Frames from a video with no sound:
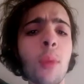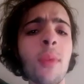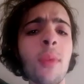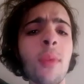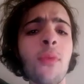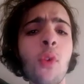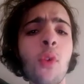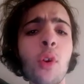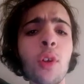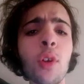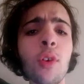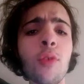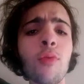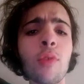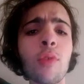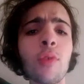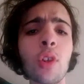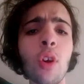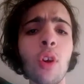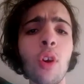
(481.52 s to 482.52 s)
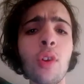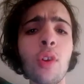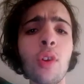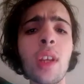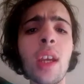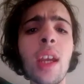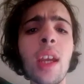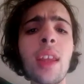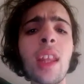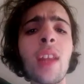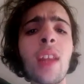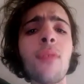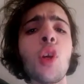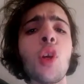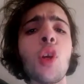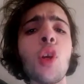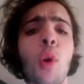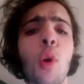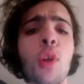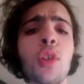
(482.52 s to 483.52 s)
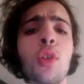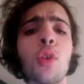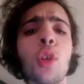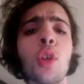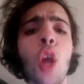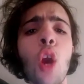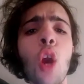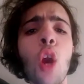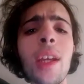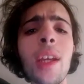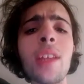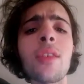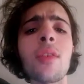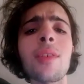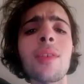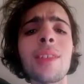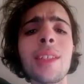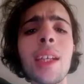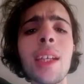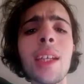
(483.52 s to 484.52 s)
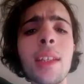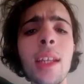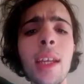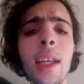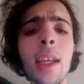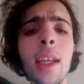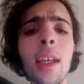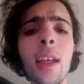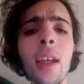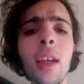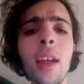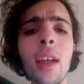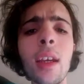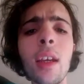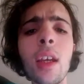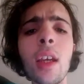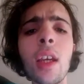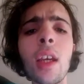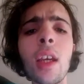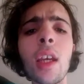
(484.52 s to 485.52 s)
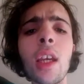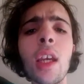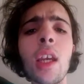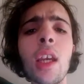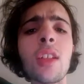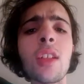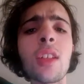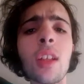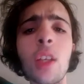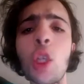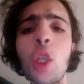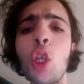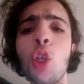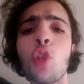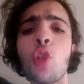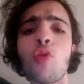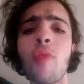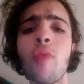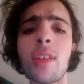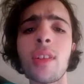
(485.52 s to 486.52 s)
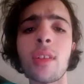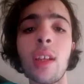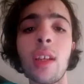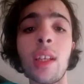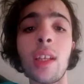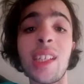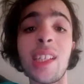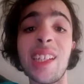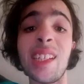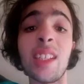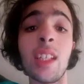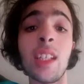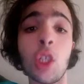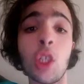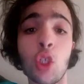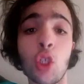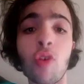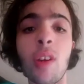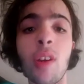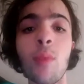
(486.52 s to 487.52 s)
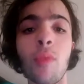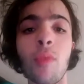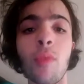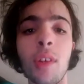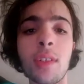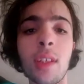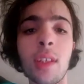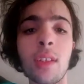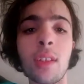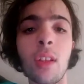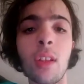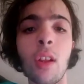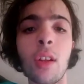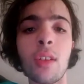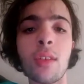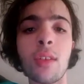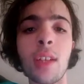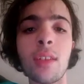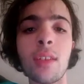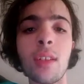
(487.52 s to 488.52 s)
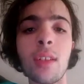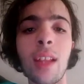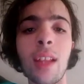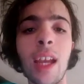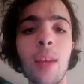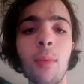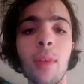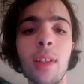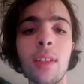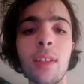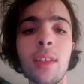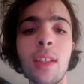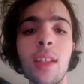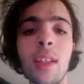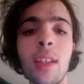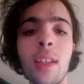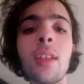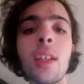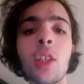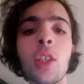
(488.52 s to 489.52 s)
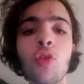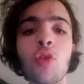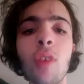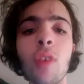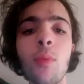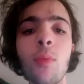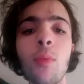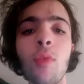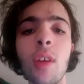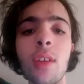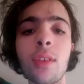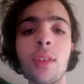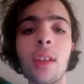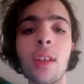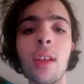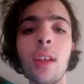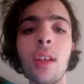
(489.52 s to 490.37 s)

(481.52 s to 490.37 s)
before you had returned, that if you were to go into Sydney, it is a huge risk. It's an extreme risk, as a lot of states are labelling Sydney as an extreme risk.